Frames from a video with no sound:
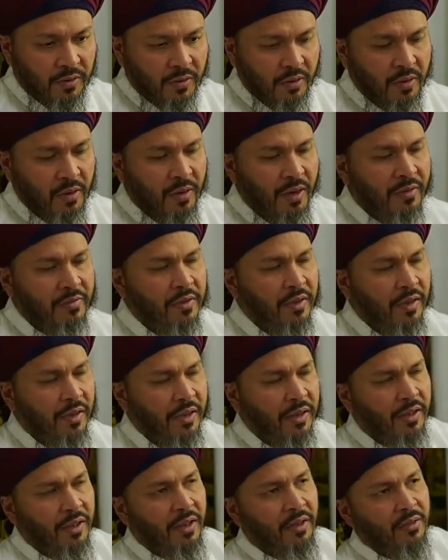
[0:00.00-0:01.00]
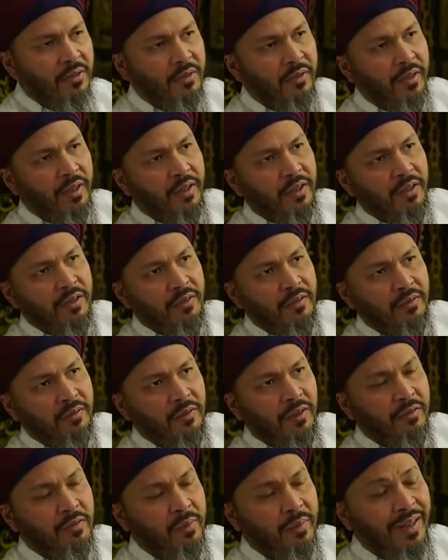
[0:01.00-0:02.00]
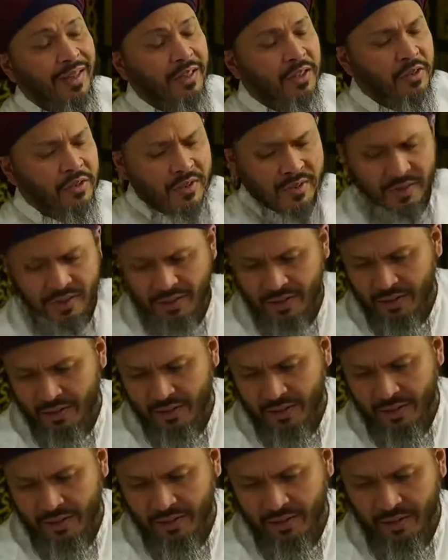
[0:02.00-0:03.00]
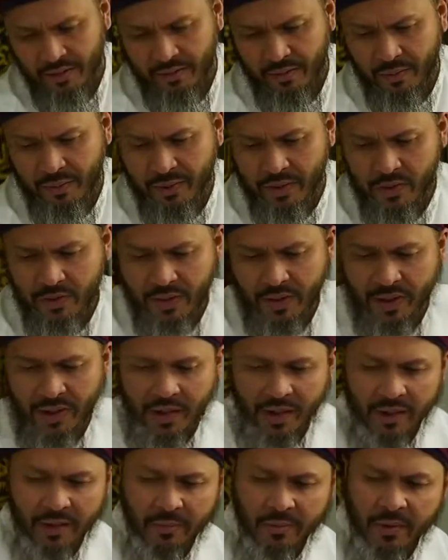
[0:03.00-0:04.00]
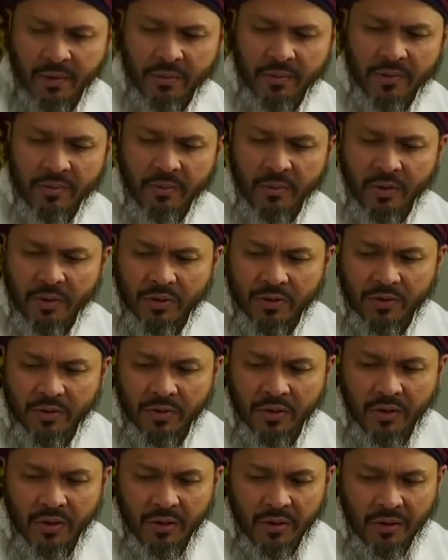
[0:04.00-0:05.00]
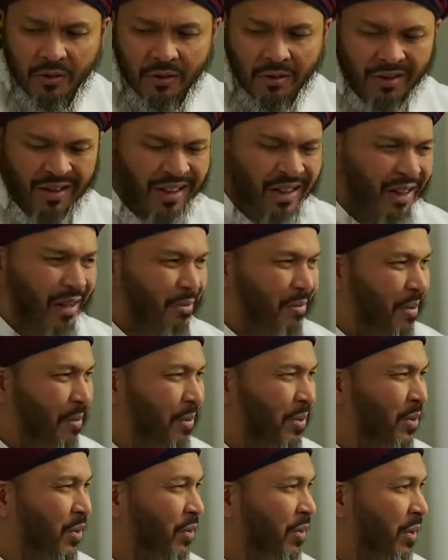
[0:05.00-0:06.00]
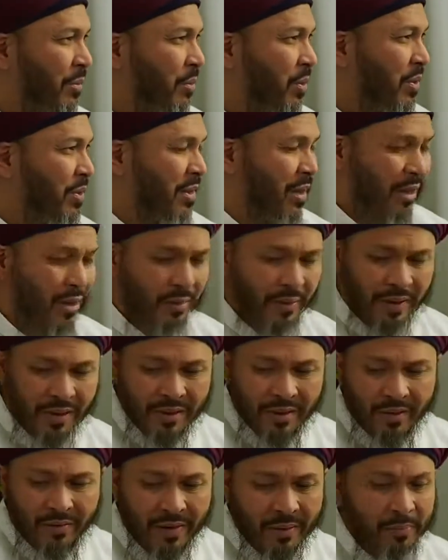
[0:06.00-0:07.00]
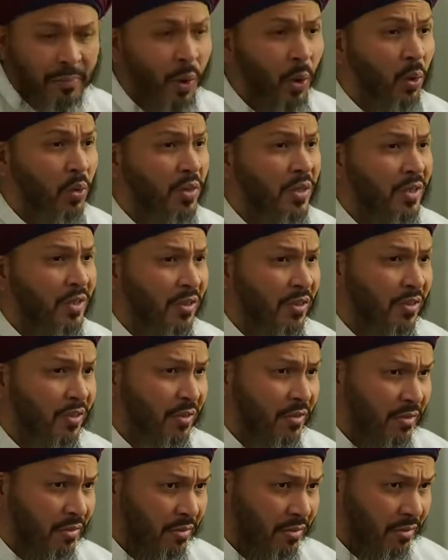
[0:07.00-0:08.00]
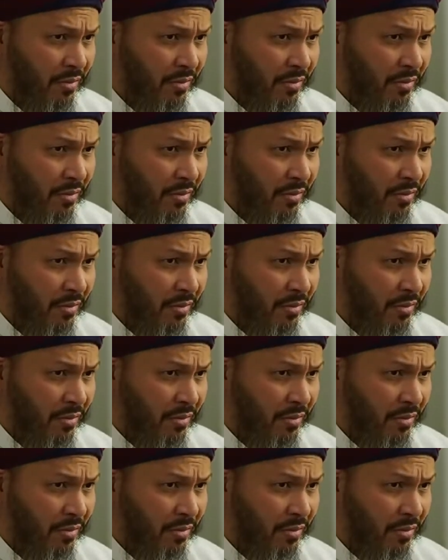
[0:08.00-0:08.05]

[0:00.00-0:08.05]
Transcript: So we have to learn how to read it. We have to be interested in that. Everyone's reading other people's books. People don't read books anyway. They read posts.